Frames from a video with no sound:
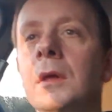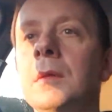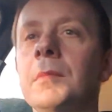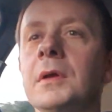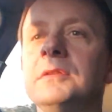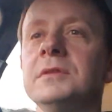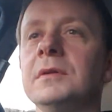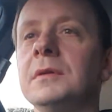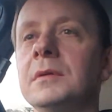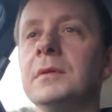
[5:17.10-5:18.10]
because
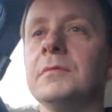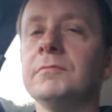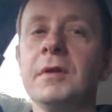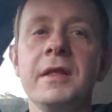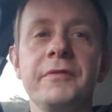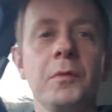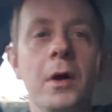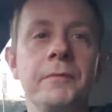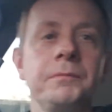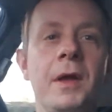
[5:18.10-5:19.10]
really for what
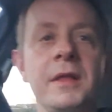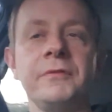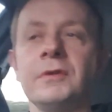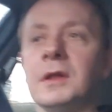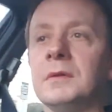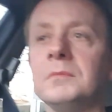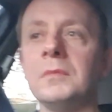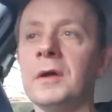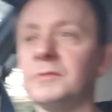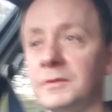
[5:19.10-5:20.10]
I've paid for it,
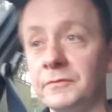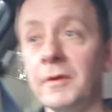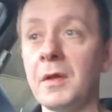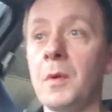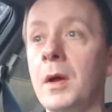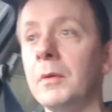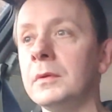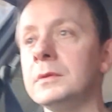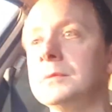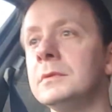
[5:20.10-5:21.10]
I've done very well.
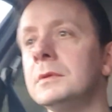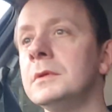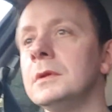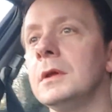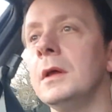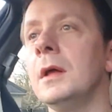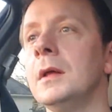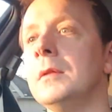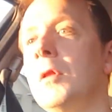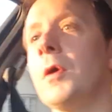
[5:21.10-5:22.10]

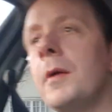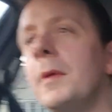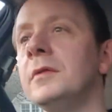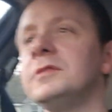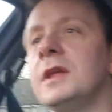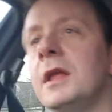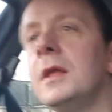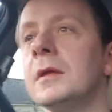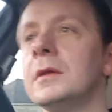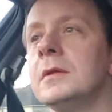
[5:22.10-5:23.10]
Long MOT,
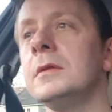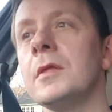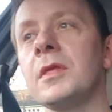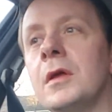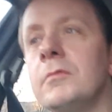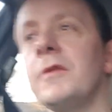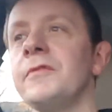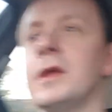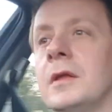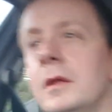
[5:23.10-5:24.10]
nothing
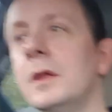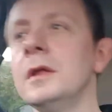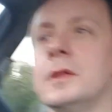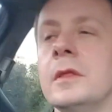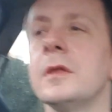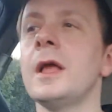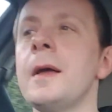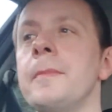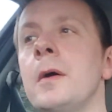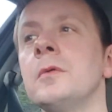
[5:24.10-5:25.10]
horrific. The
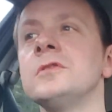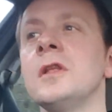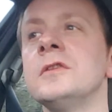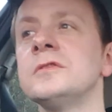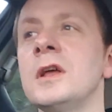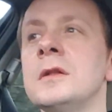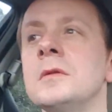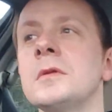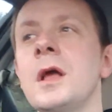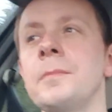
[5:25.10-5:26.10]
cam belt was last
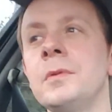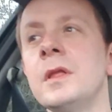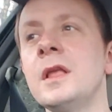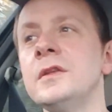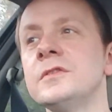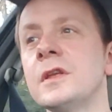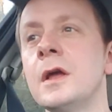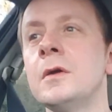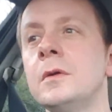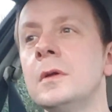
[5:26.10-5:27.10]
done a couple of years
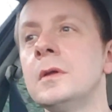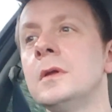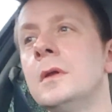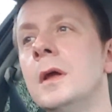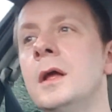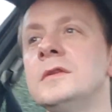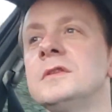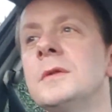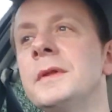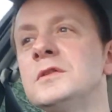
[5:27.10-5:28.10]
ago. It's
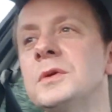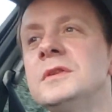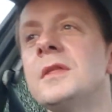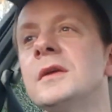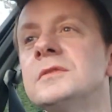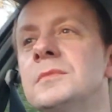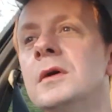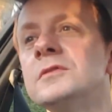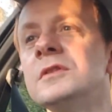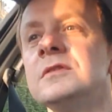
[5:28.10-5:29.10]
done about 20,000
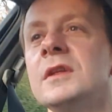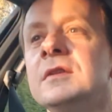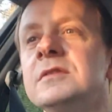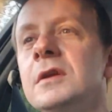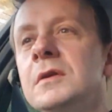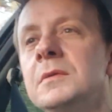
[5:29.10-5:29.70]
miles since then, so